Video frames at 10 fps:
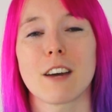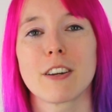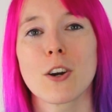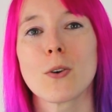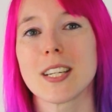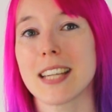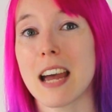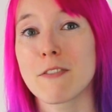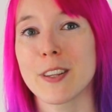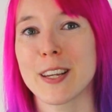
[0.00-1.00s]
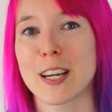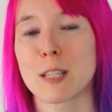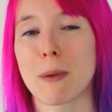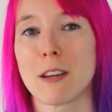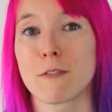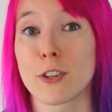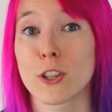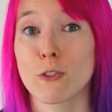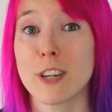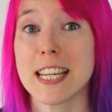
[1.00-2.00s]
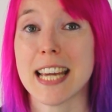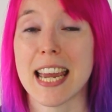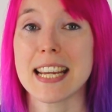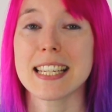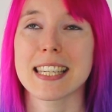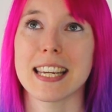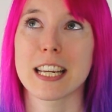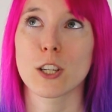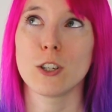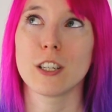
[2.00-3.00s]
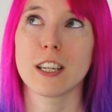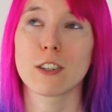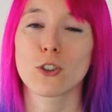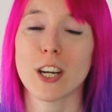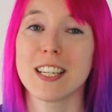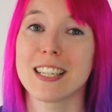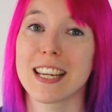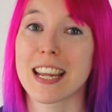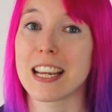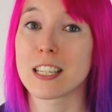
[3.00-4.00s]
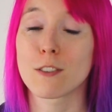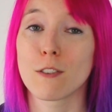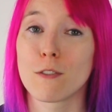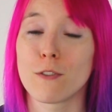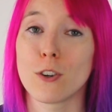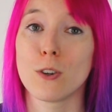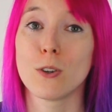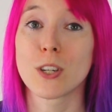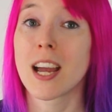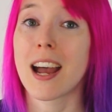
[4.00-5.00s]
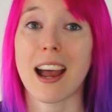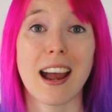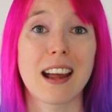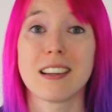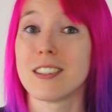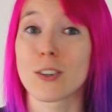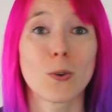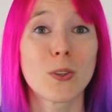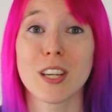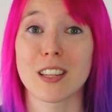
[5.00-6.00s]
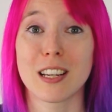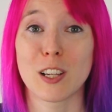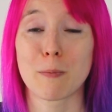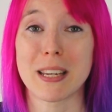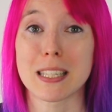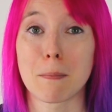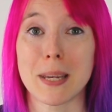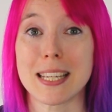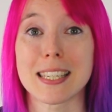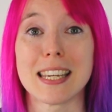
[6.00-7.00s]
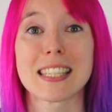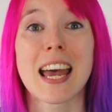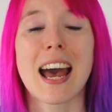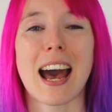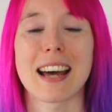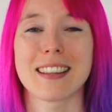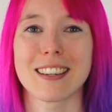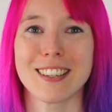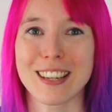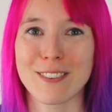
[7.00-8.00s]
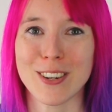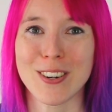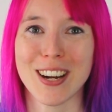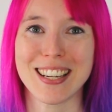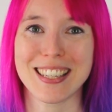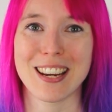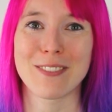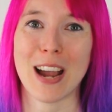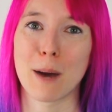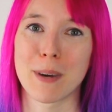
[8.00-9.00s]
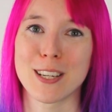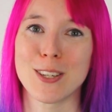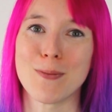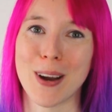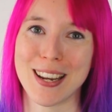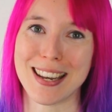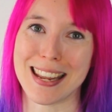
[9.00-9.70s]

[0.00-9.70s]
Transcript: I recorded everything I spent for 3 days, including train tickets, food, and all the other little bits and pieces. And that should give you an idea of how much you might